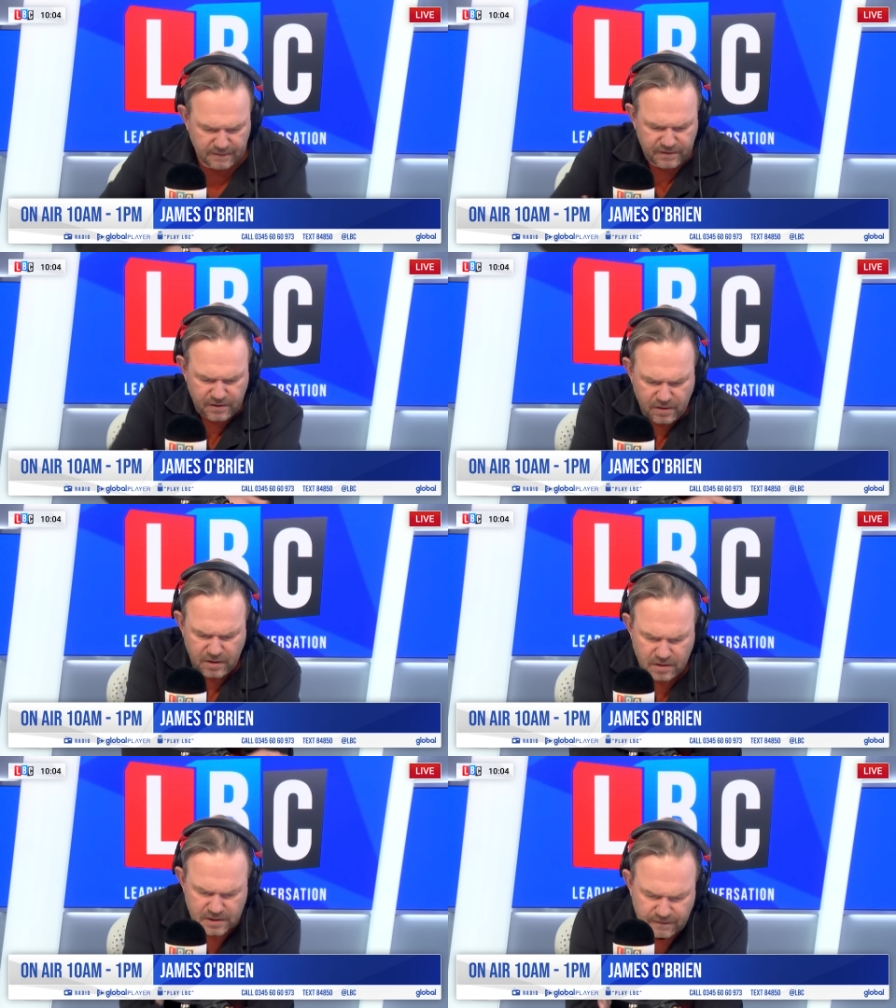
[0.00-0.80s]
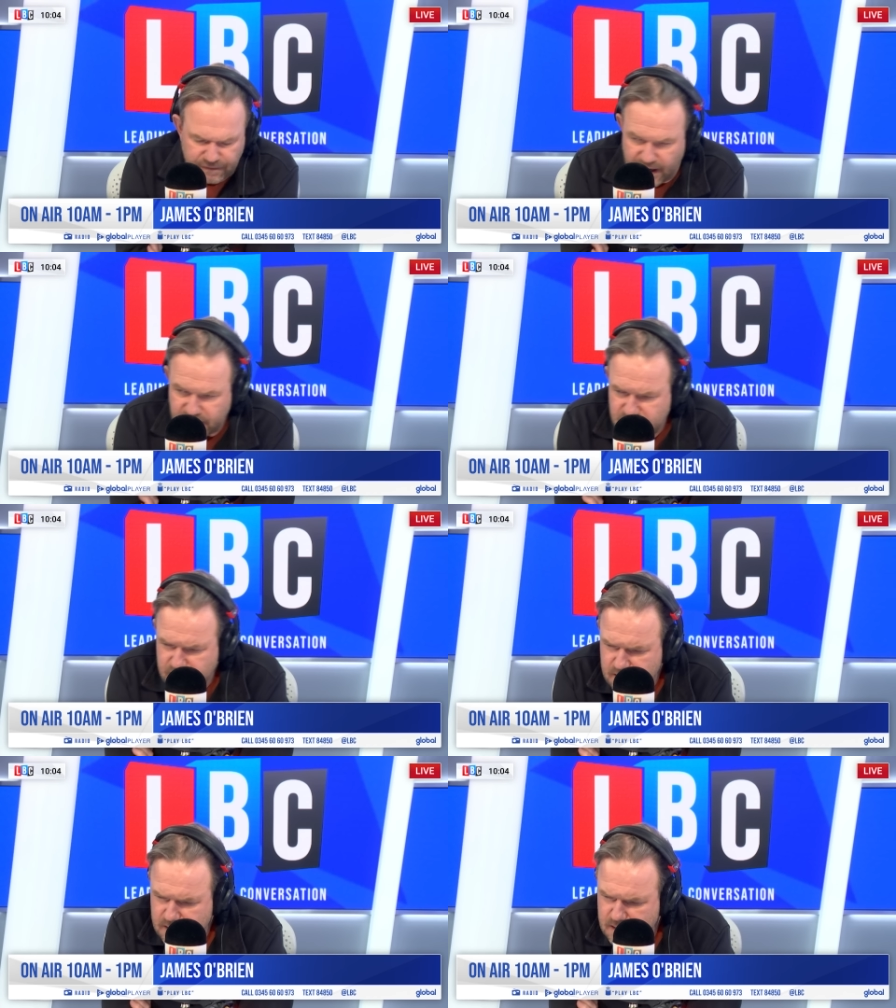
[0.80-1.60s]
If you're not across the facts,
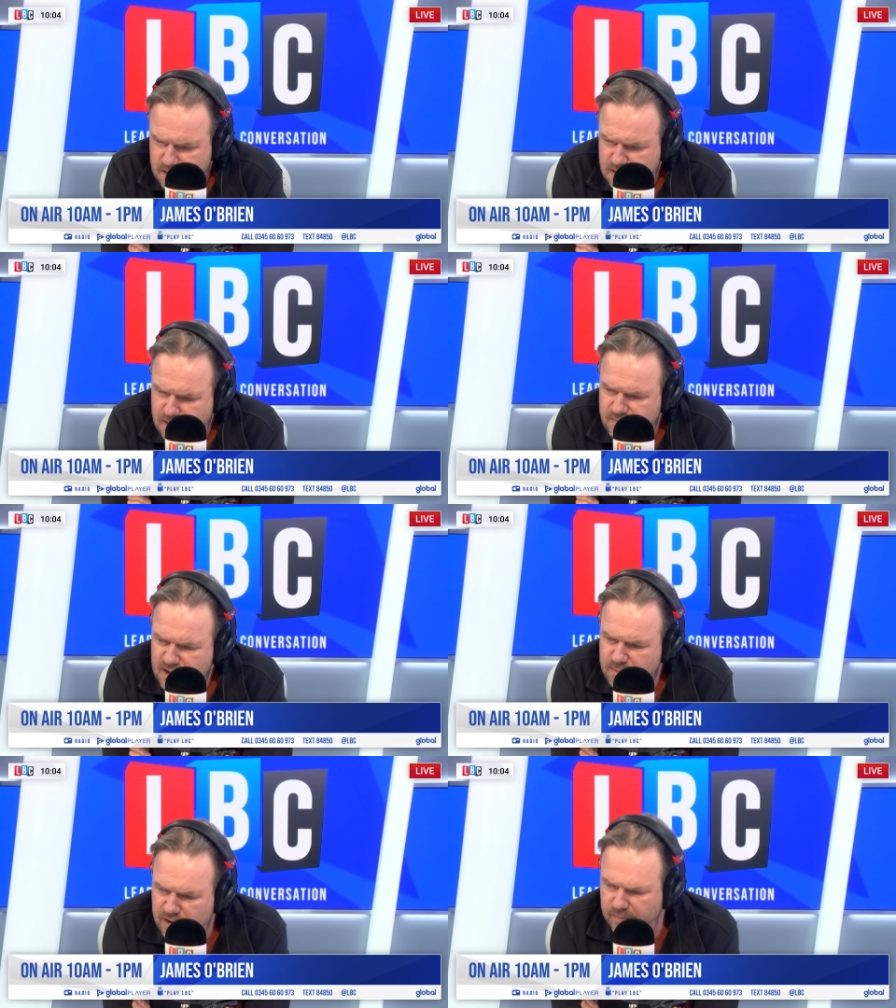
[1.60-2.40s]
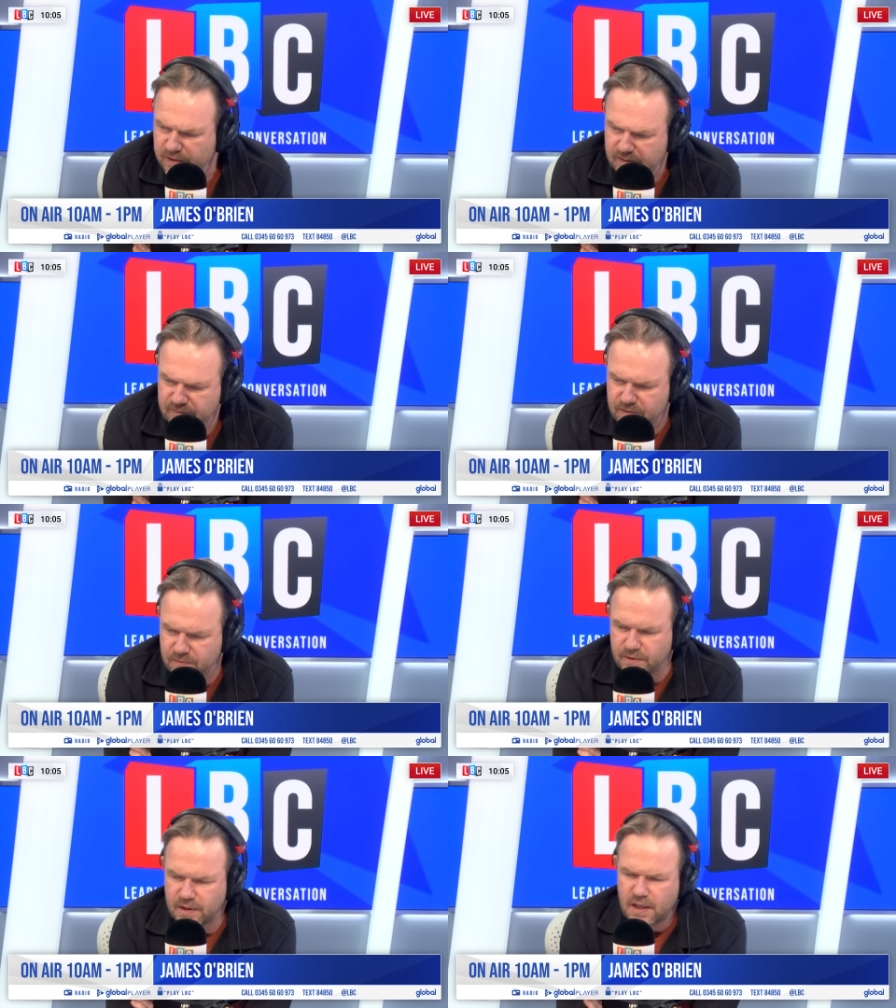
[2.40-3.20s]
just just give me a moment, if you
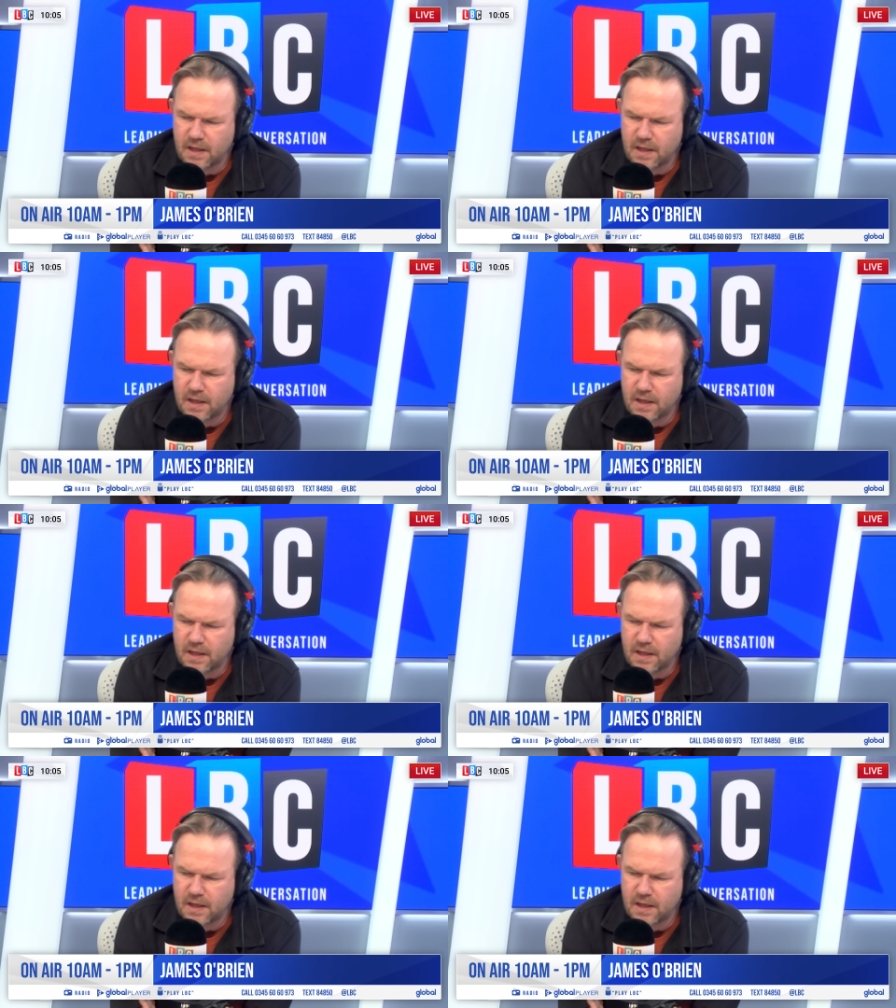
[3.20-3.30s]
would.